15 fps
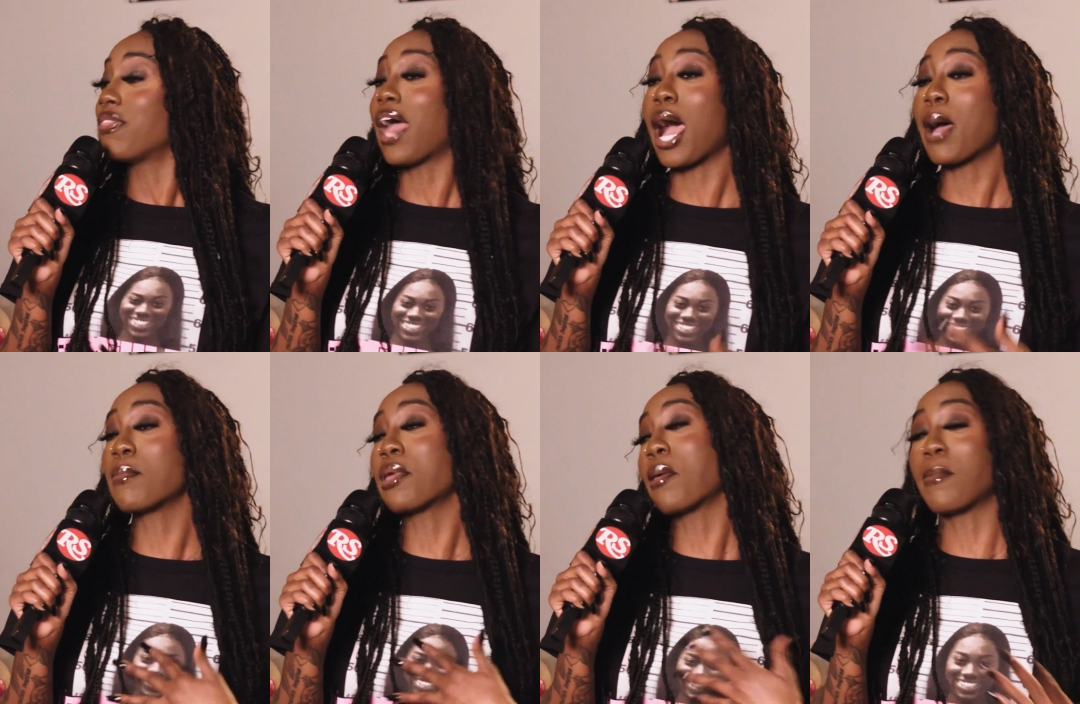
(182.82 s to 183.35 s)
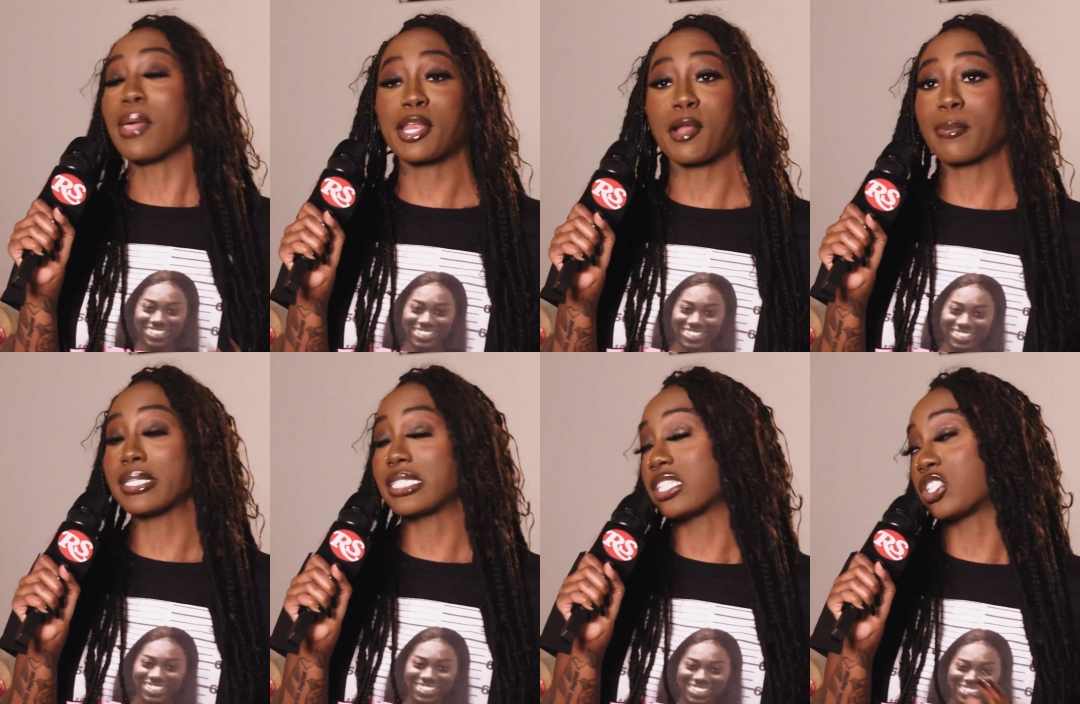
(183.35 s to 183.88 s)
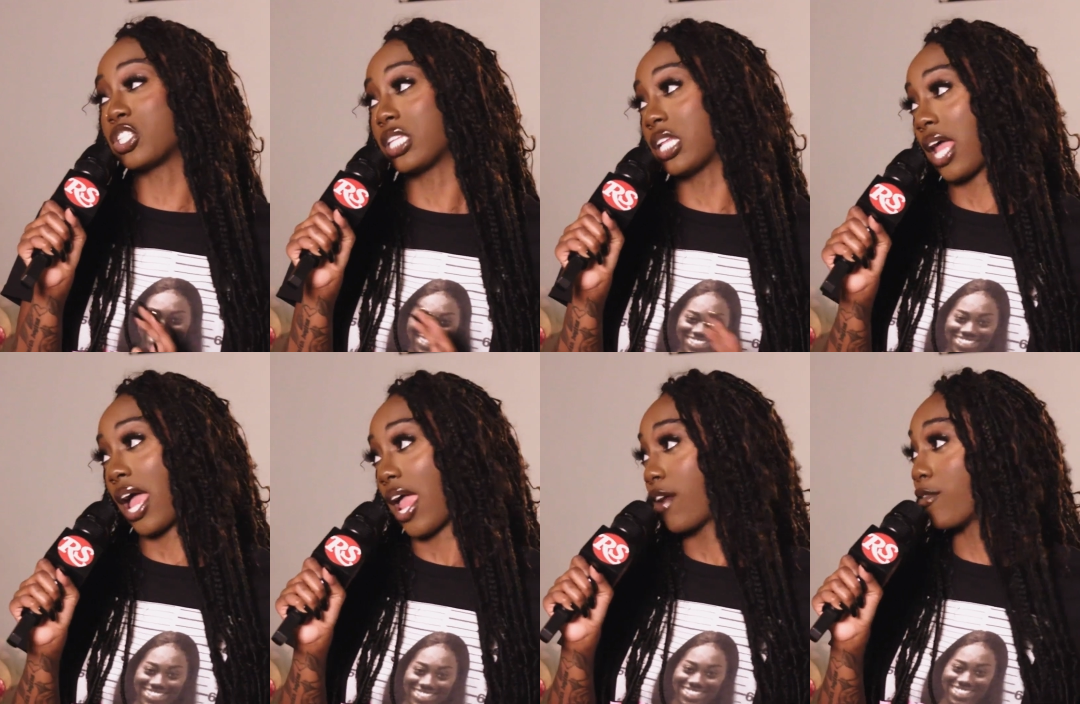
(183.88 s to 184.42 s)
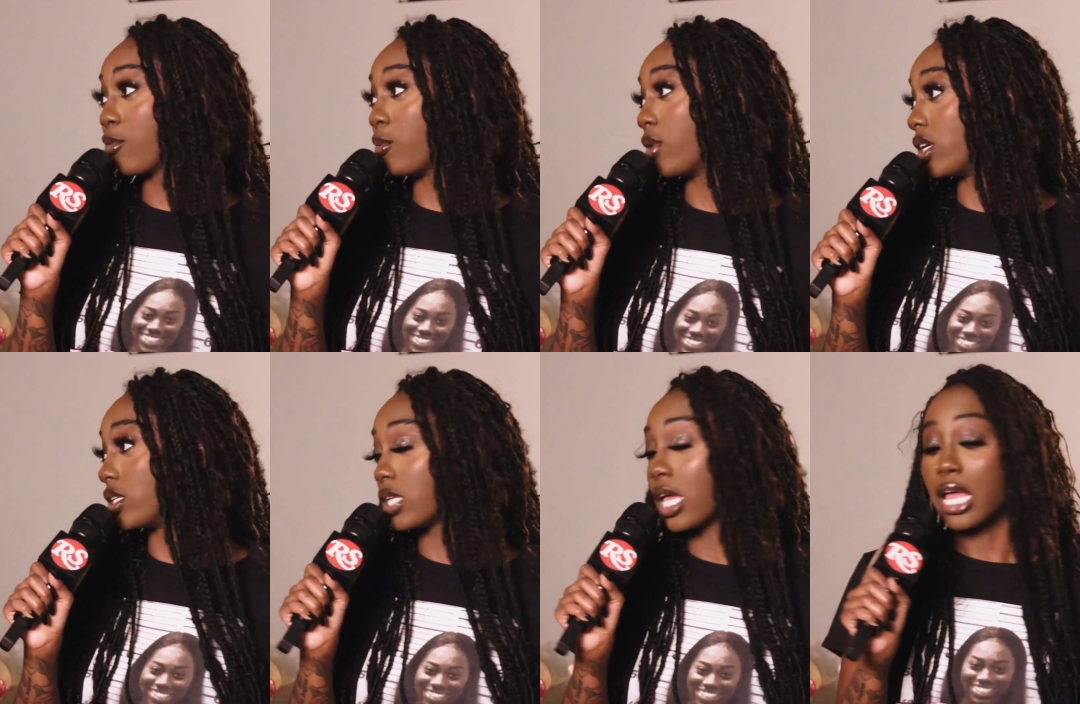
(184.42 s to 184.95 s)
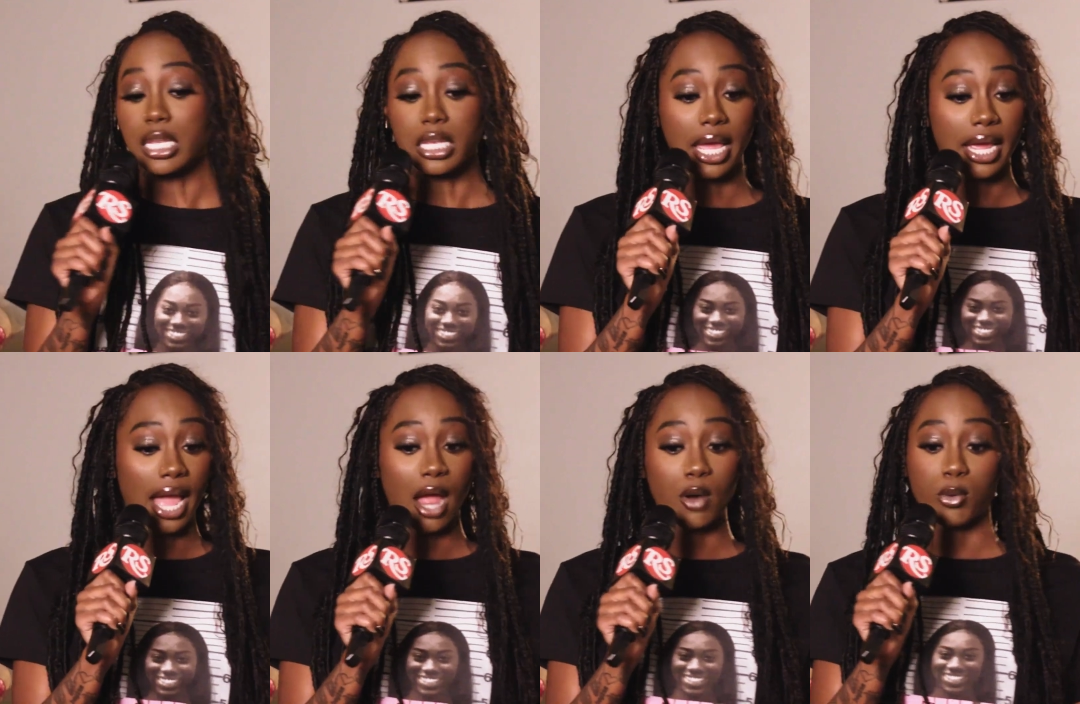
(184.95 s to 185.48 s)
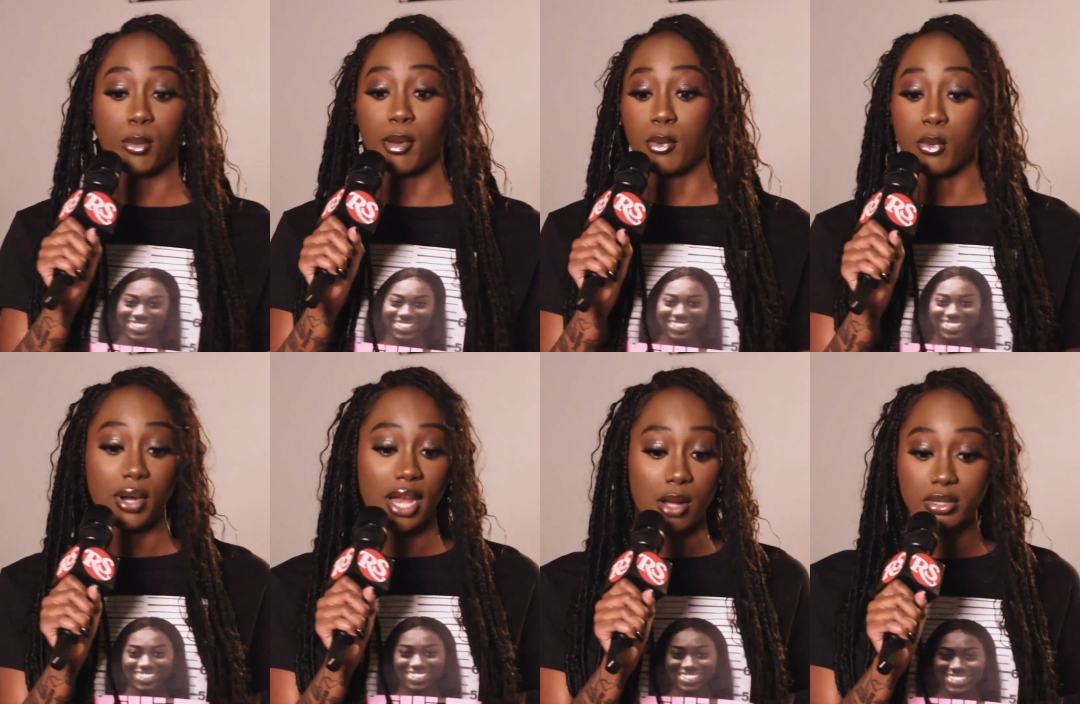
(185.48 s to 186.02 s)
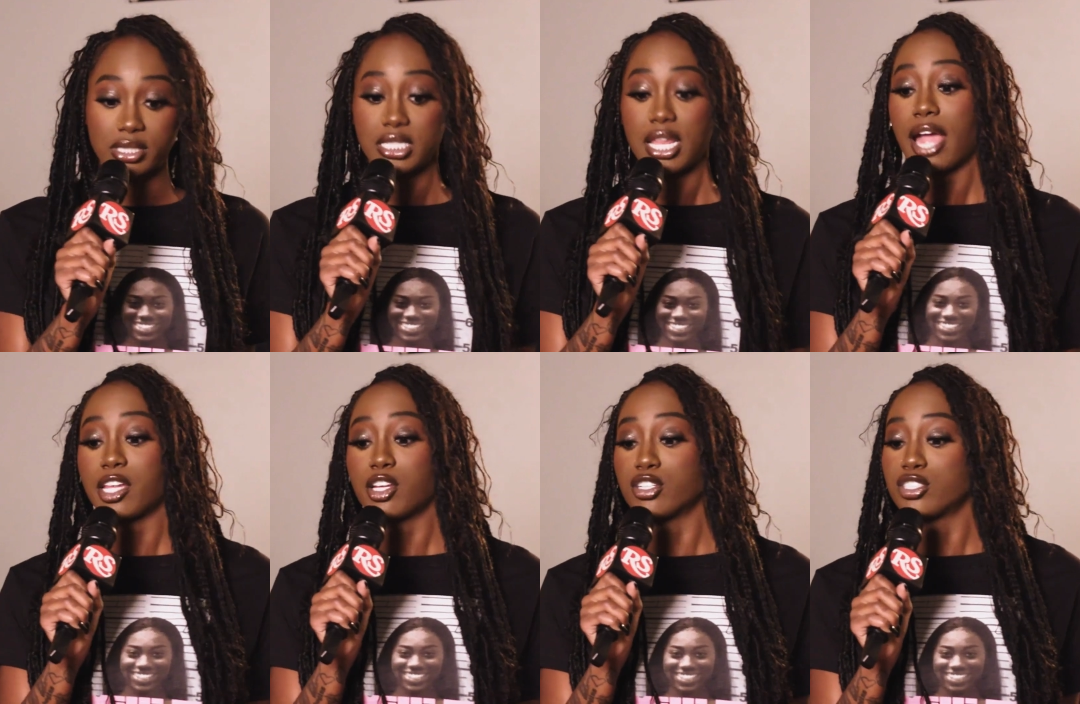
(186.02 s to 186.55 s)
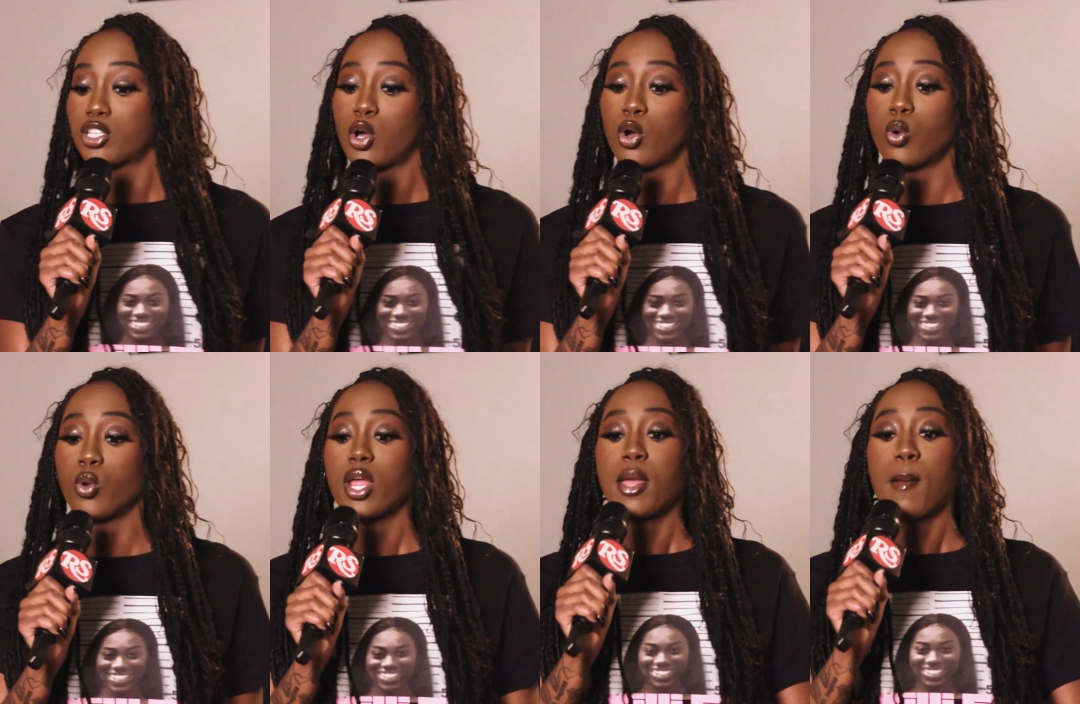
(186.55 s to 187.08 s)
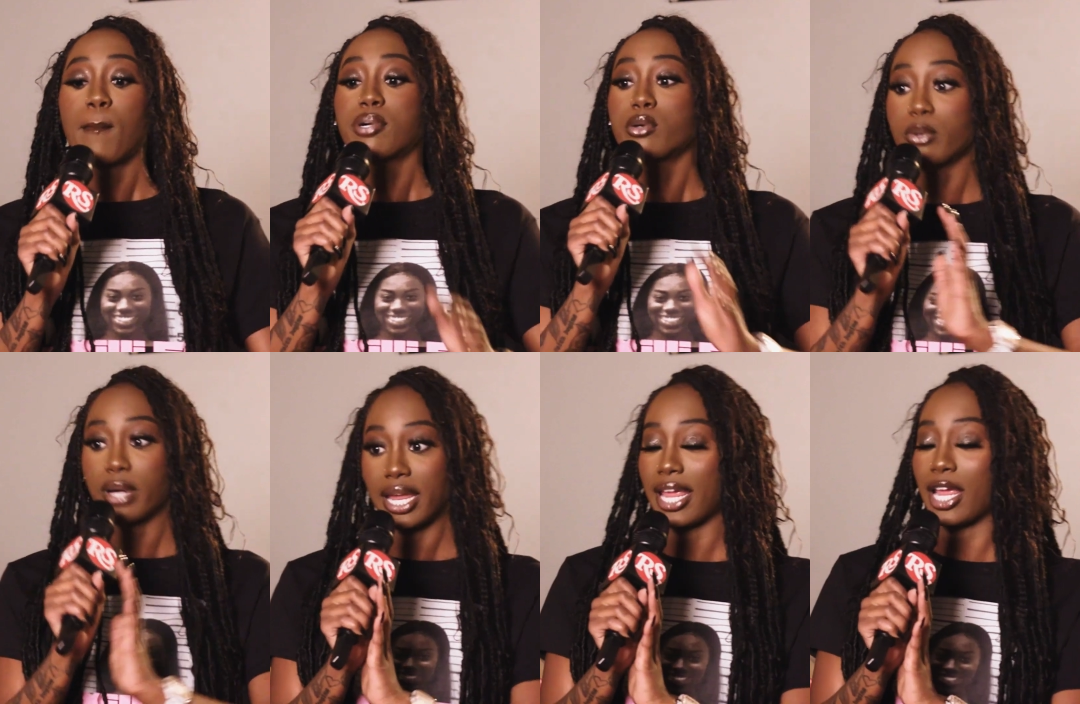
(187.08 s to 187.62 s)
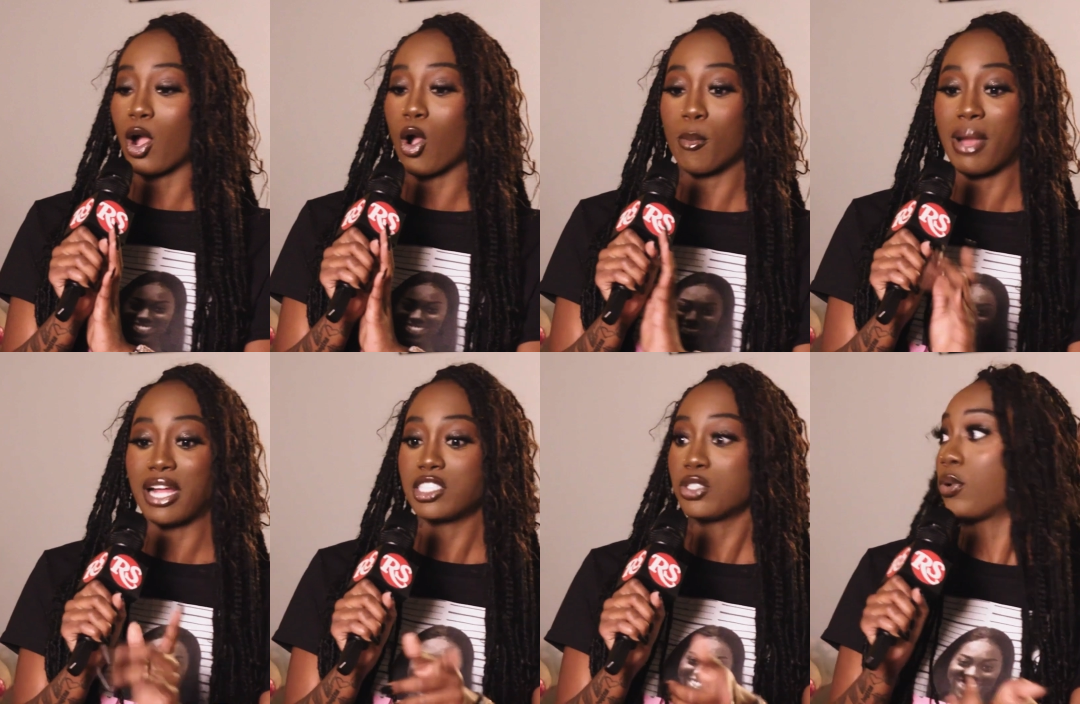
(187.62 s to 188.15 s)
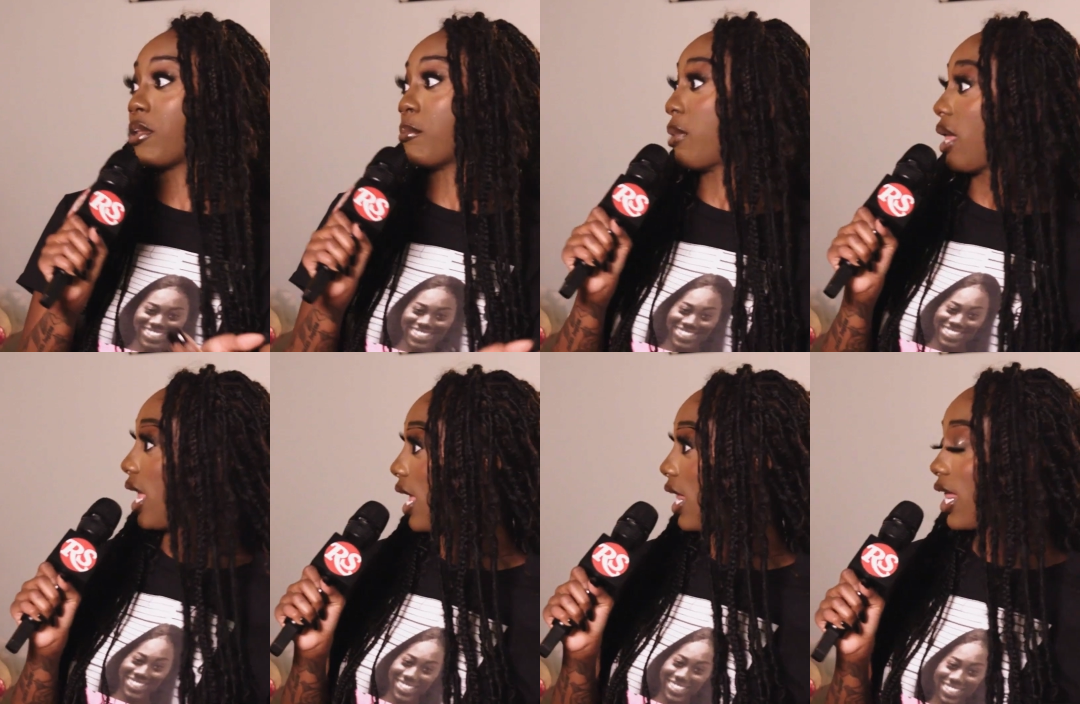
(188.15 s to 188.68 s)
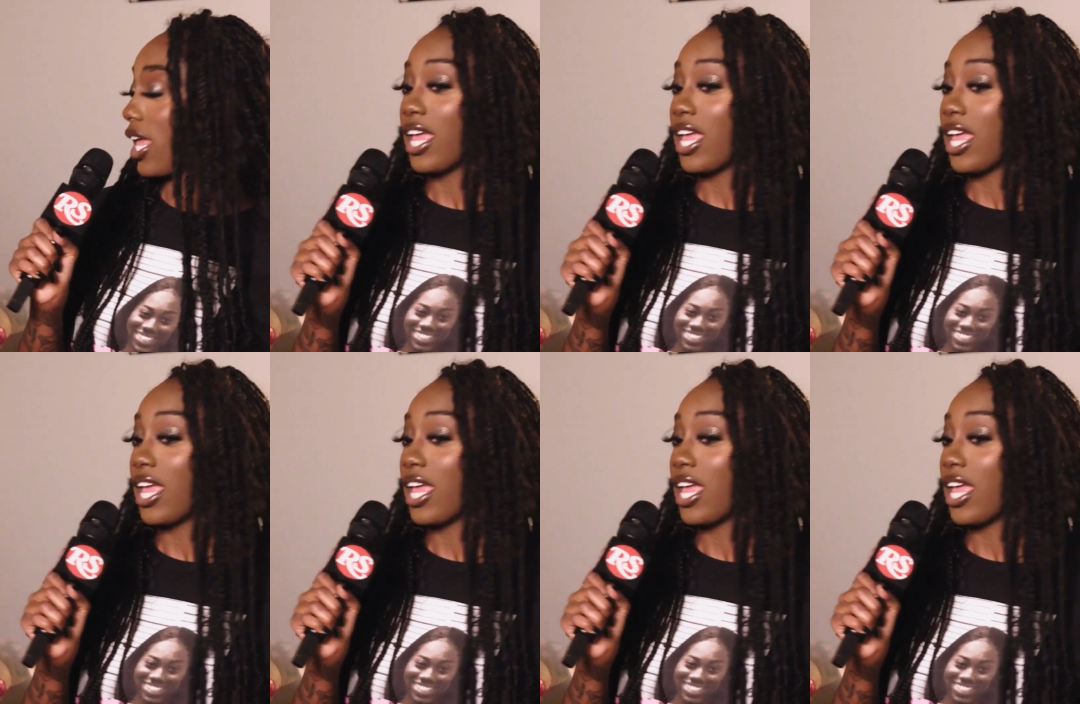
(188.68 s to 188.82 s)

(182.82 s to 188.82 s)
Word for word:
Speaker 1: that I'm in a better position than I ever was. Like I remember when I was 9 years old praying on my twin bed